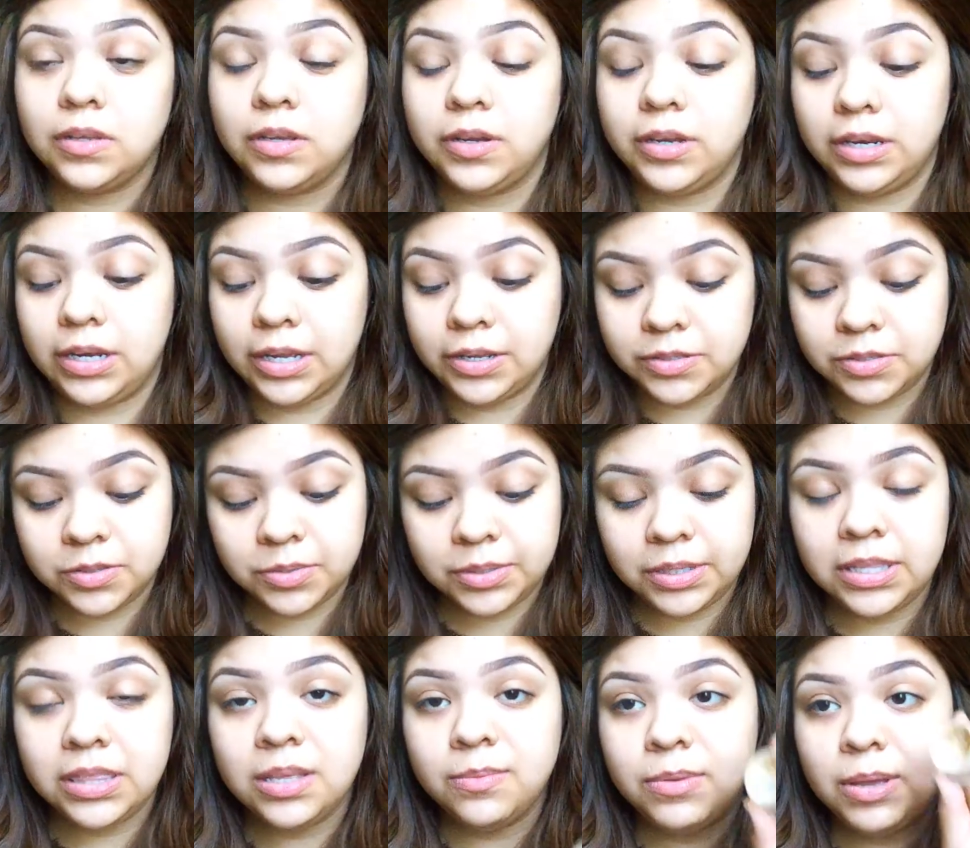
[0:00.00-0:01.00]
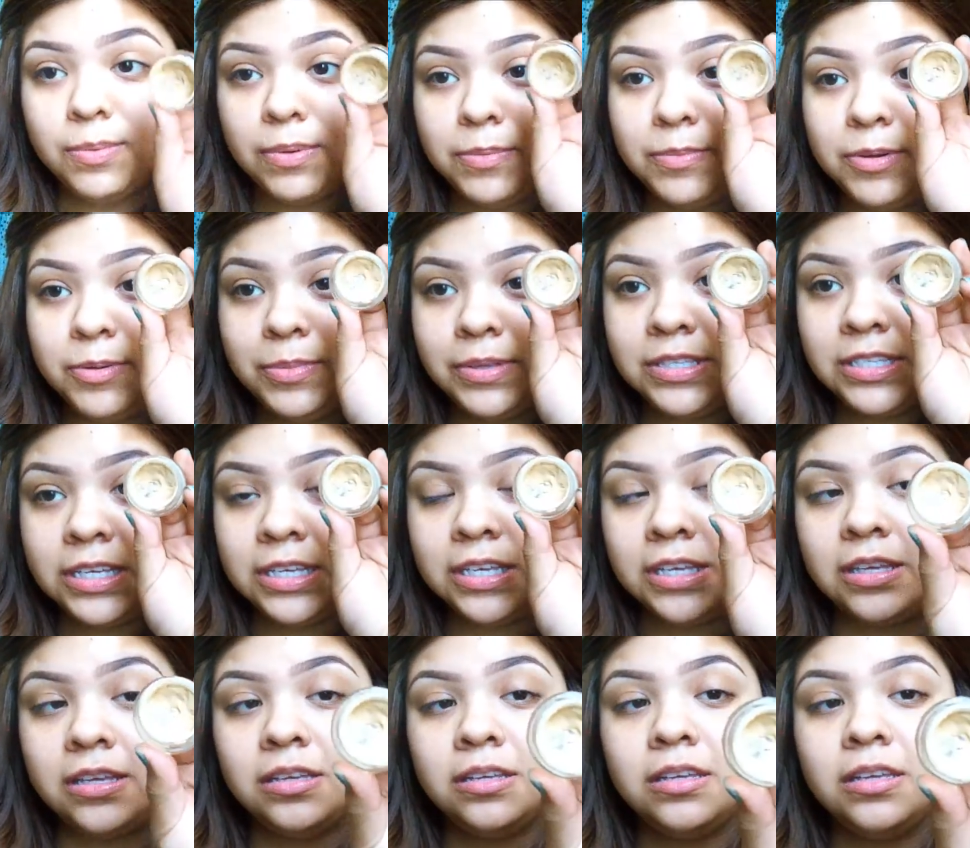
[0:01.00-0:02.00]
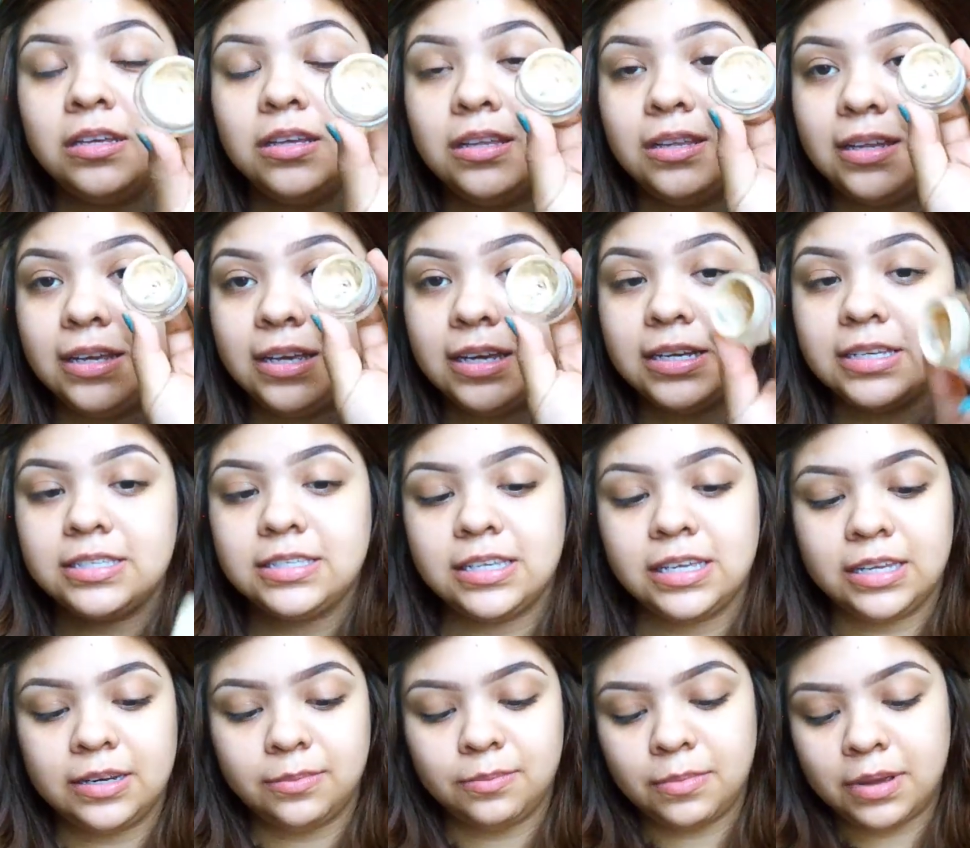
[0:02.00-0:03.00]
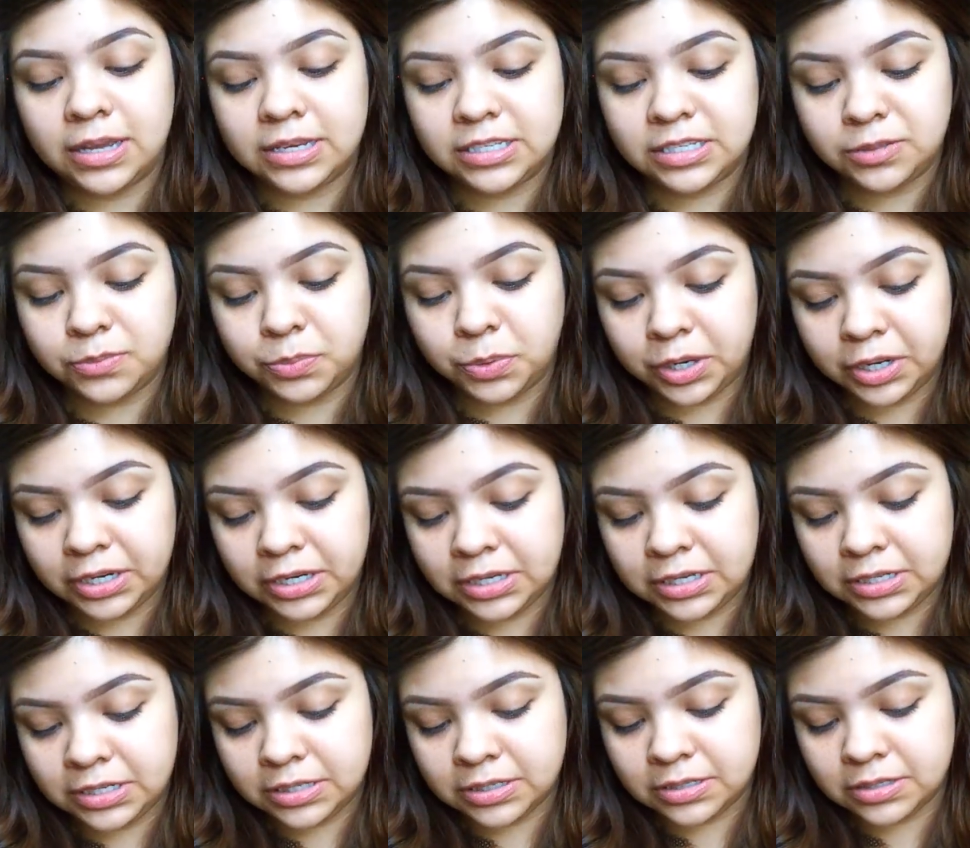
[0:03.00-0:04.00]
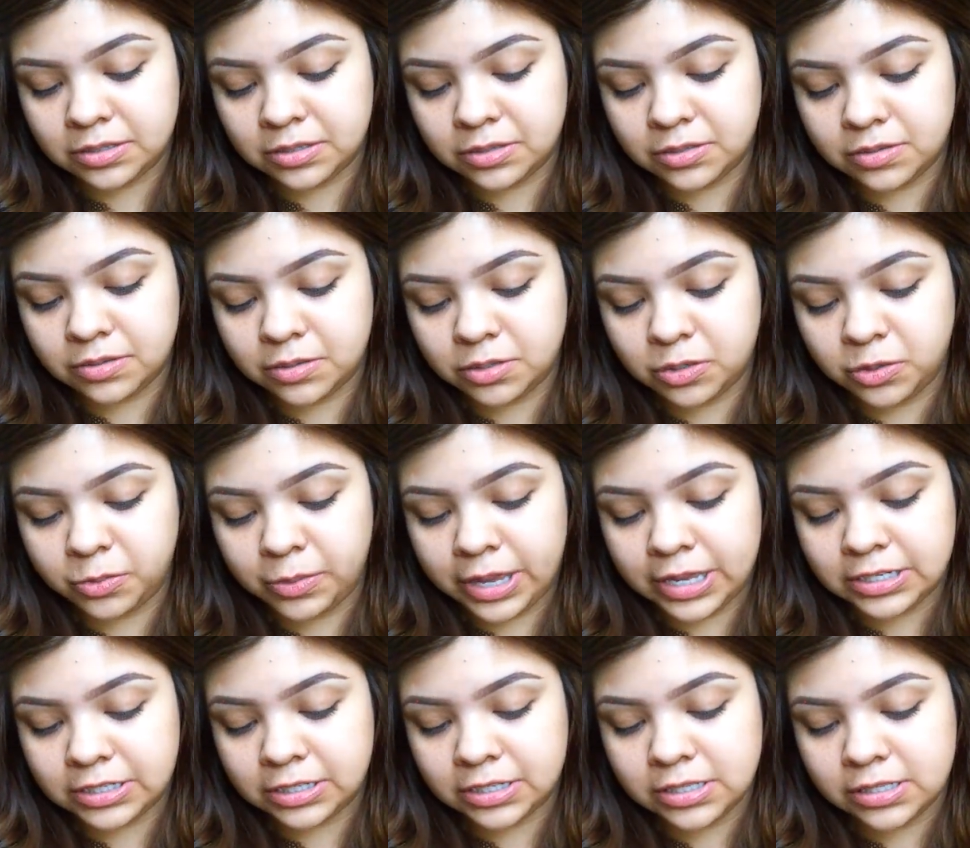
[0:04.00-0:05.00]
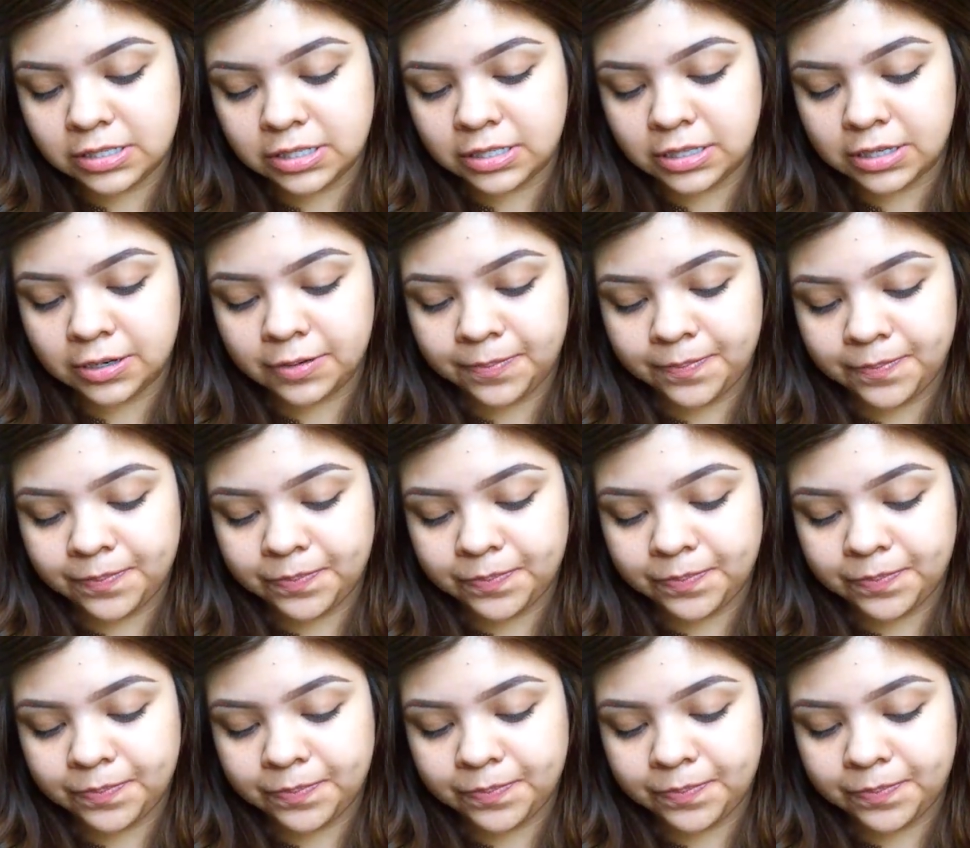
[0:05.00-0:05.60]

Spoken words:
Alright, now to clean them up, I'm going to be taking, like I said, my Deep Potted True Match Concealer